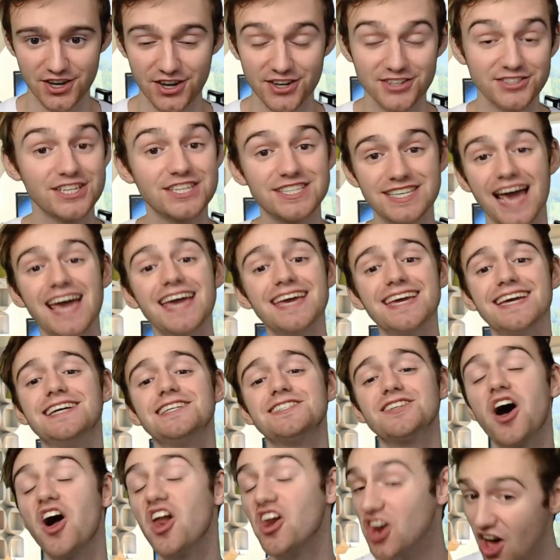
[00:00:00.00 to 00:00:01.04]
Today is
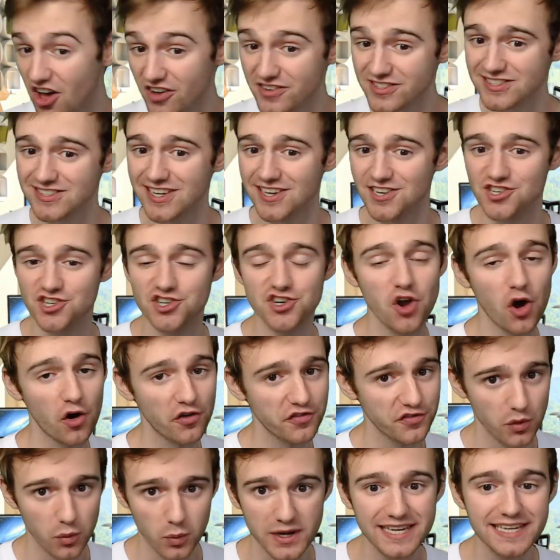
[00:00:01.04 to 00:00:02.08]
our last session of the
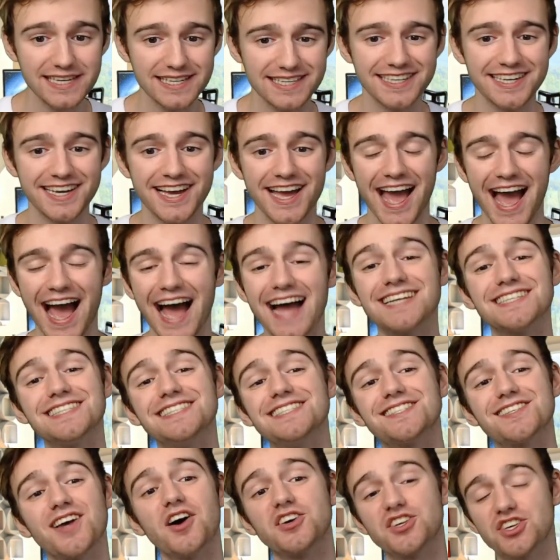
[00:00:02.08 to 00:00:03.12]
week and it's
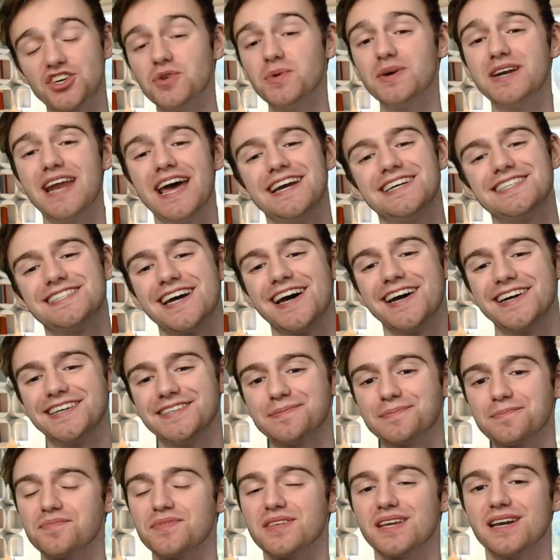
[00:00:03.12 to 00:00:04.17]
our Q&A day.
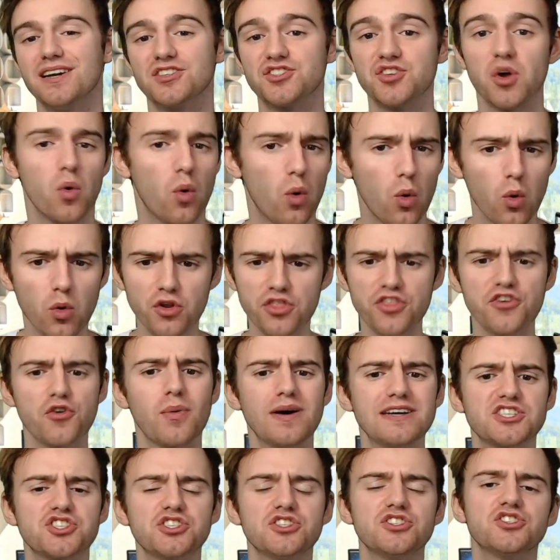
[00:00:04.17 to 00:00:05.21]
So all of the
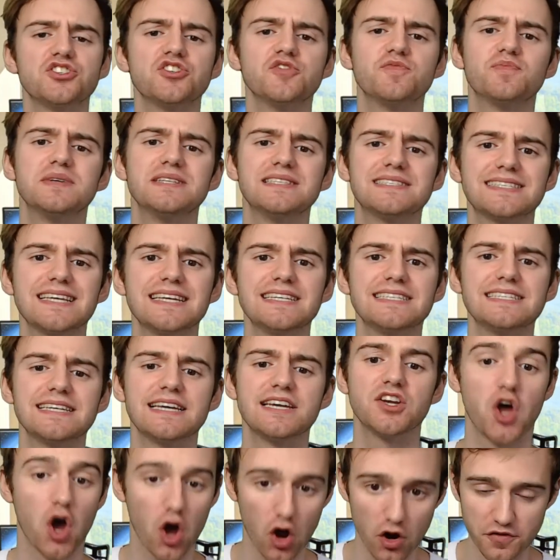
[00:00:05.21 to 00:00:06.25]
questions you've been sending
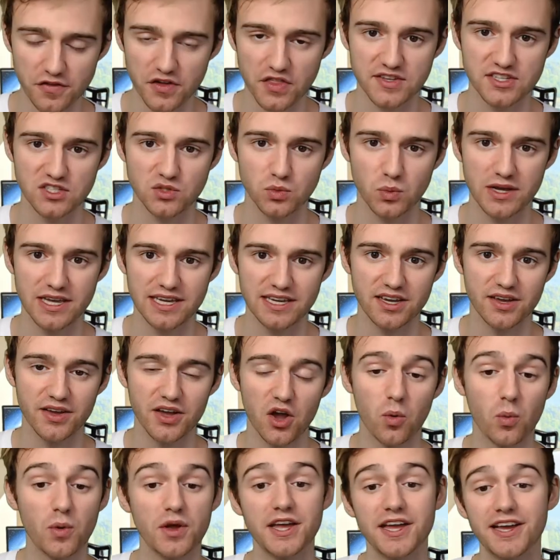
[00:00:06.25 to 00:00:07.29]
in over this week
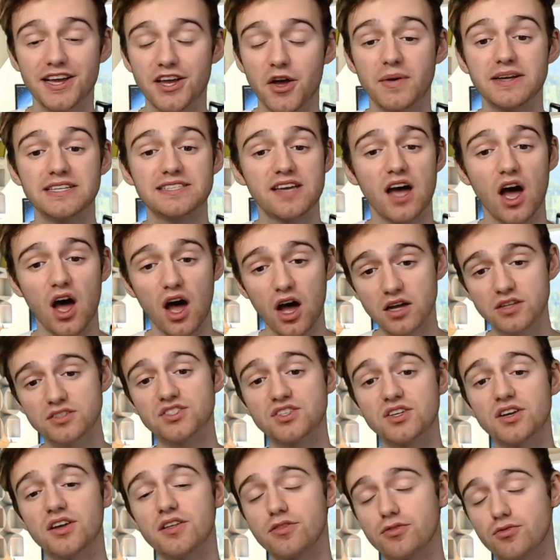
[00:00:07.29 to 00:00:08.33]
we're going to
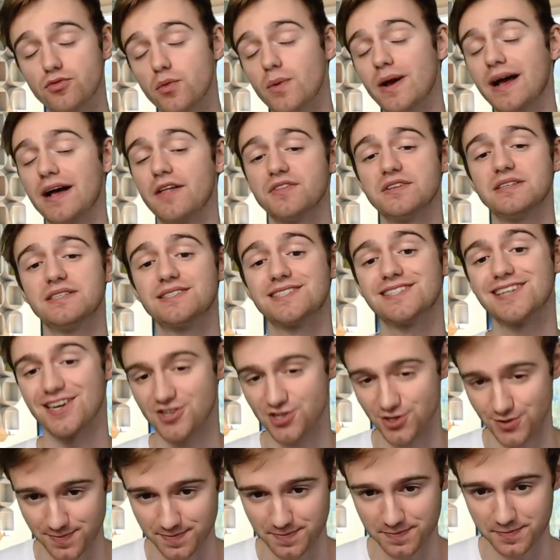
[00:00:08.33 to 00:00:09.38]
answer throughout this session.